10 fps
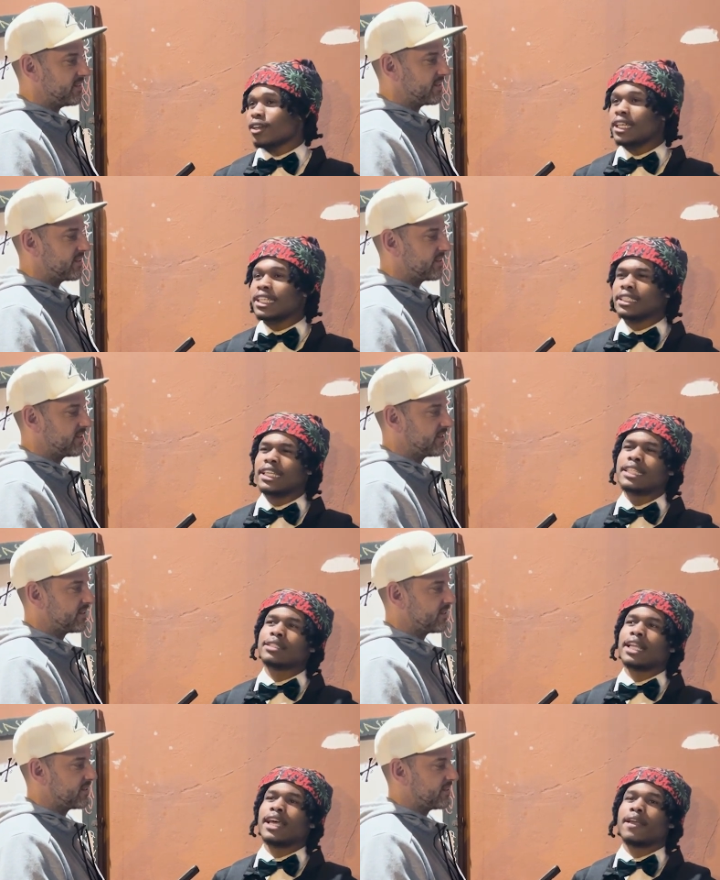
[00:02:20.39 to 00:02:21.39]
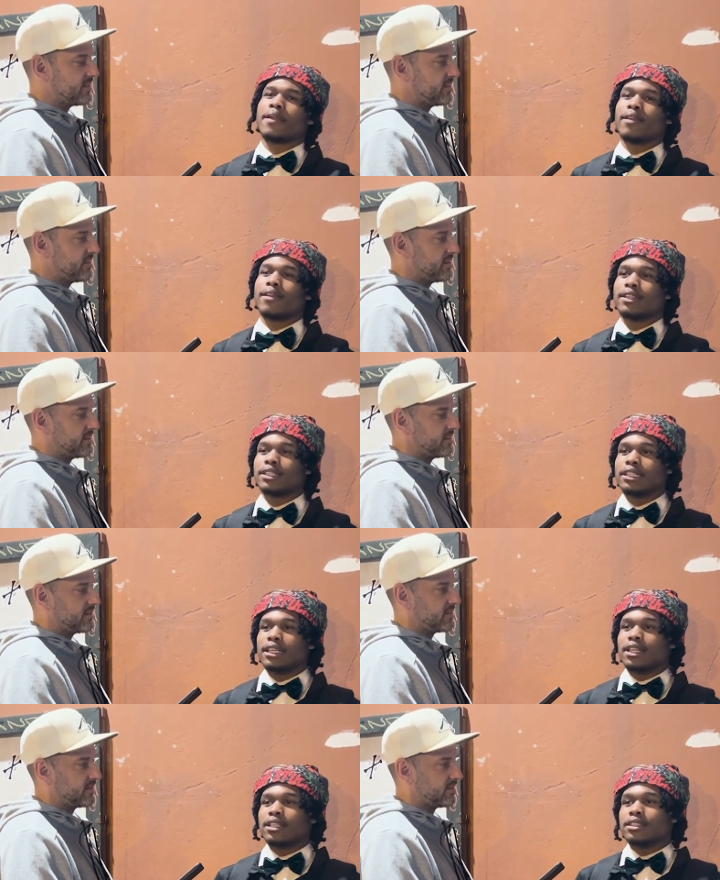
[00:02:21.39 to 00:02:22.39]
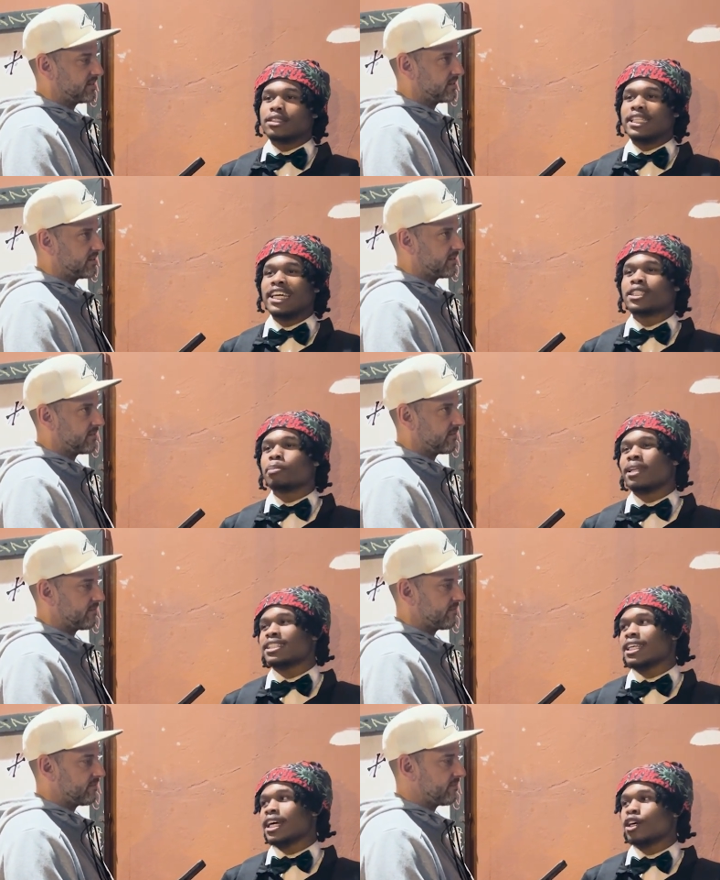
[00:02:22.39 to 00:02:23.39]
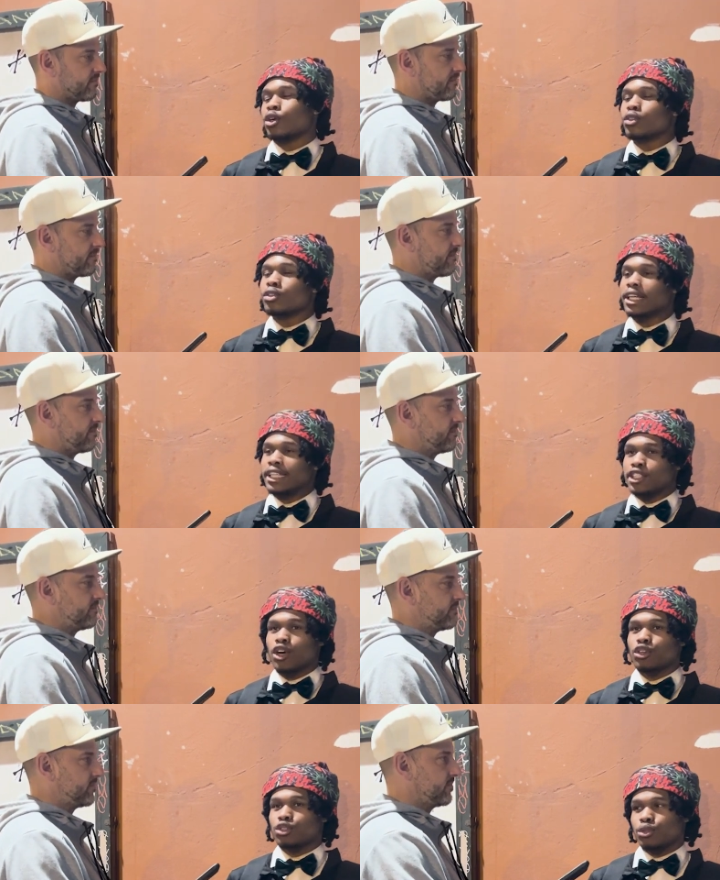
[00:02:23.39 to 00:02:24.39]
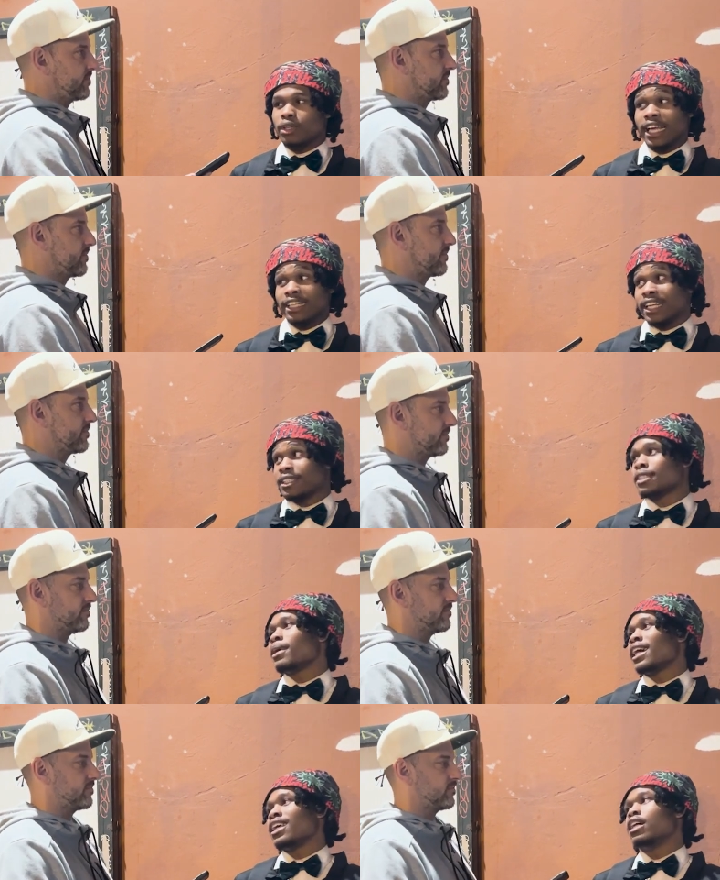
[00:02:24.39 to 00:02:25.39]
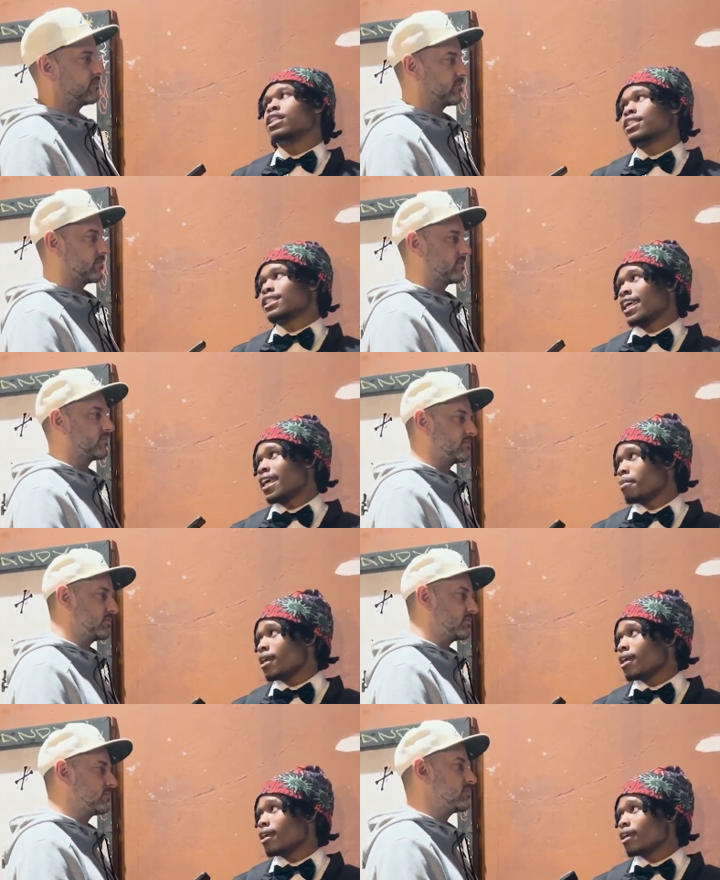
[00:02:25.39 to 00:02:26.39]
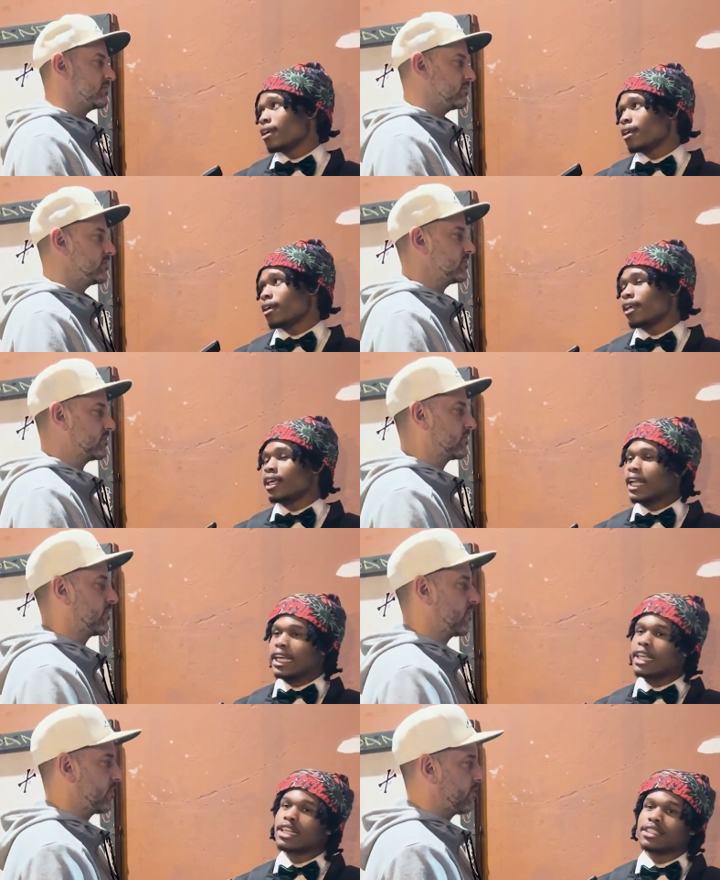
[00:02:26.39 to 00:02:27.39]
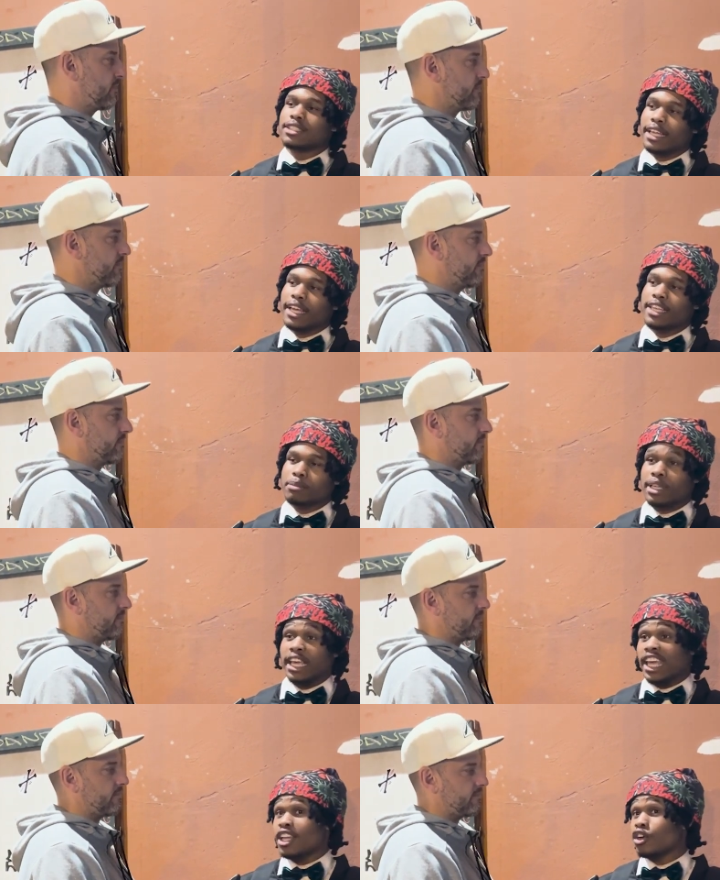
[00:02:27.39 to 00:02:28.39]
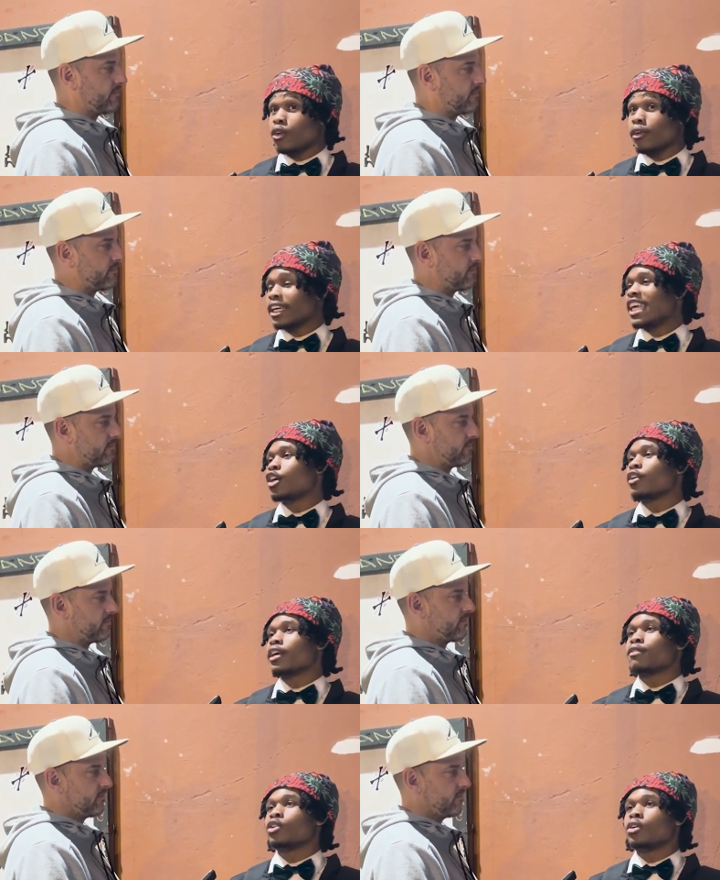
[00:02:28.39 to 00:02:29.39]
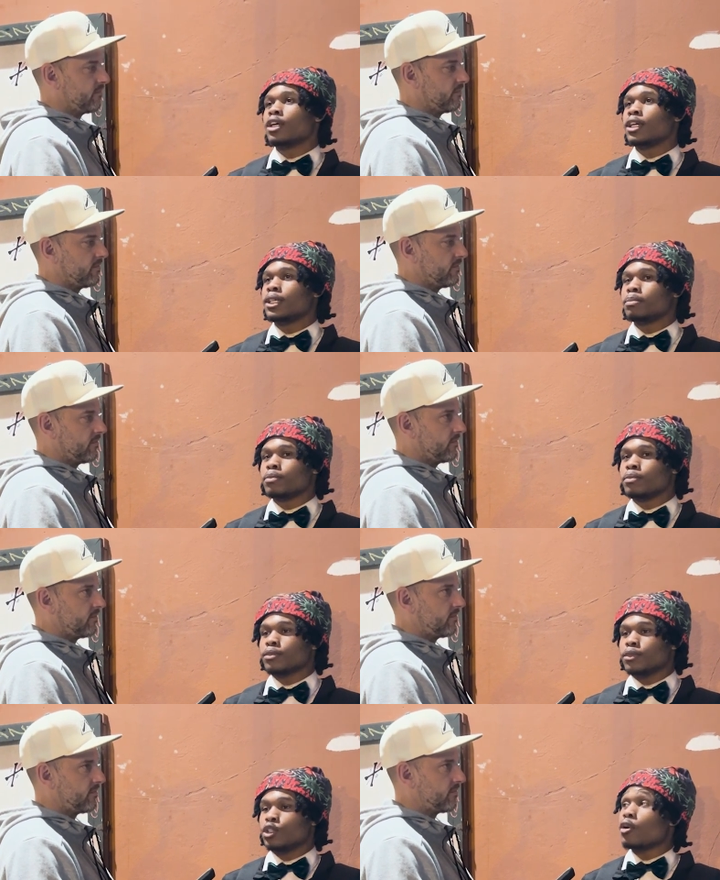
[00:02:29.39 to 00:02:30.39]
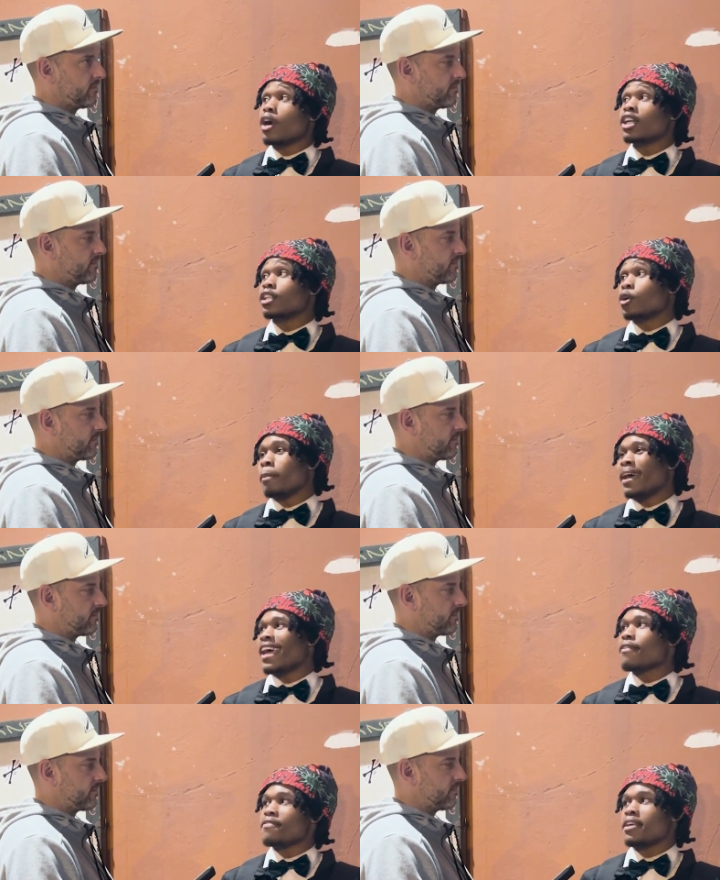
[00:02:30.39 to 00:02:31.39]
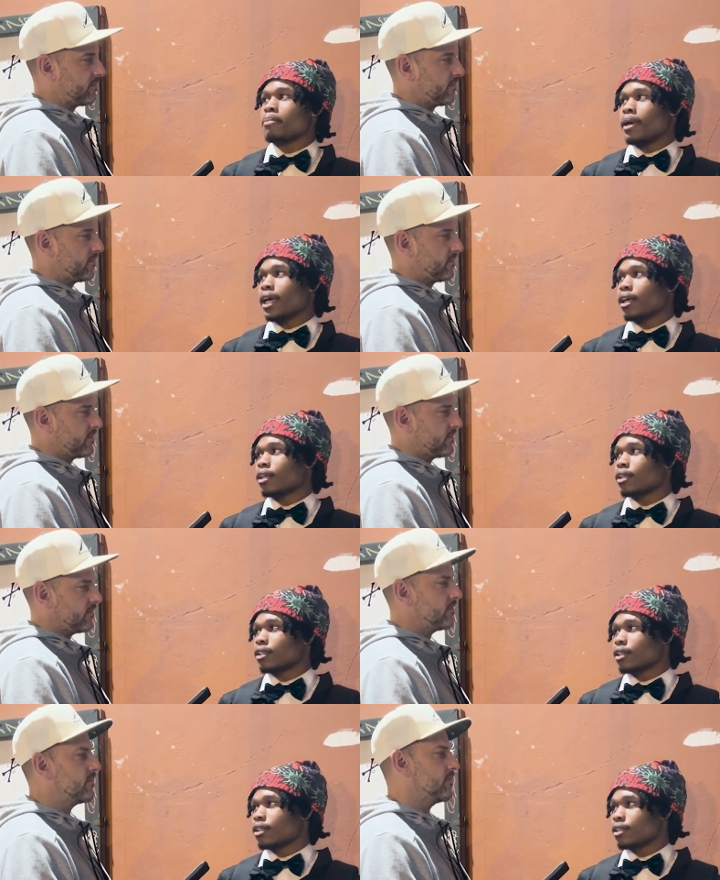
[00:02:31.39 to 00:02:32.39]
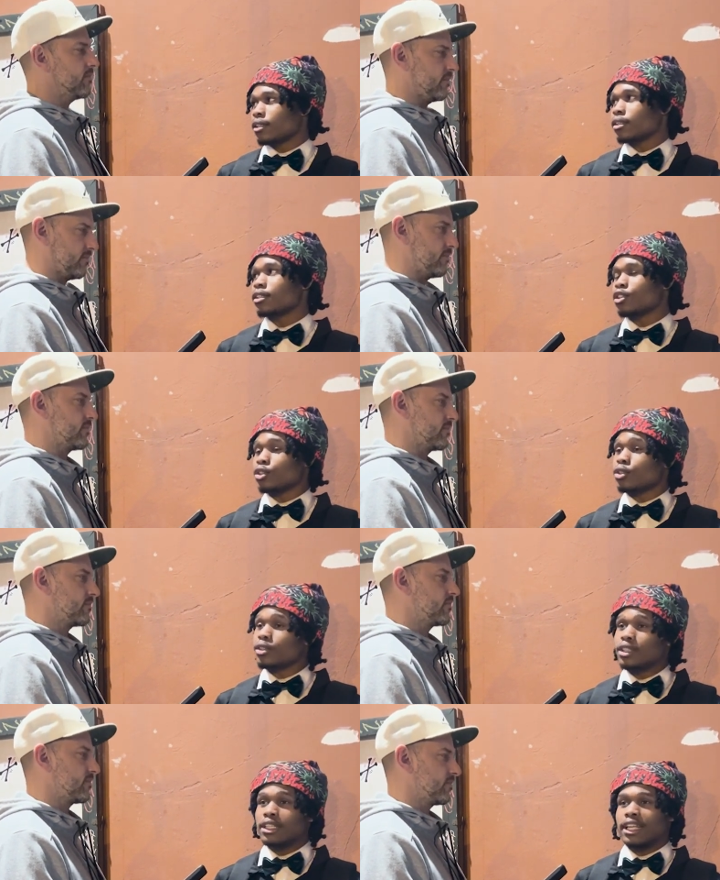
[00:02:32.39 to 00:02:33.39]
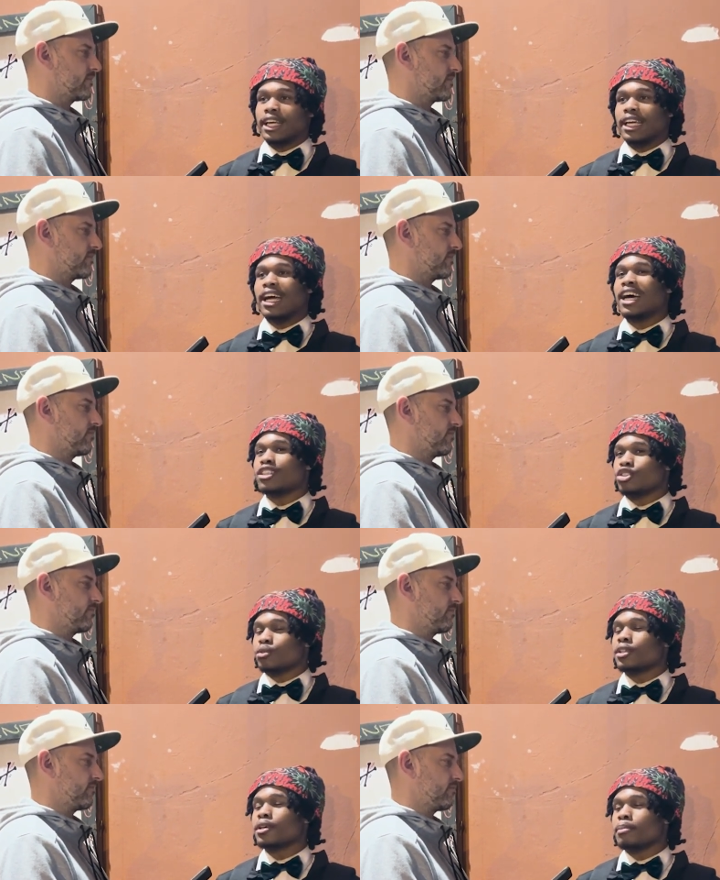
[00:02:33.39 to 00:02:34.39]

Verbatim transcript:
Speaker 1: you. It's like that's a place I can go and talk to. Like that somebody understand me. He understands me, and he don't give no bad feedback. So like God is a real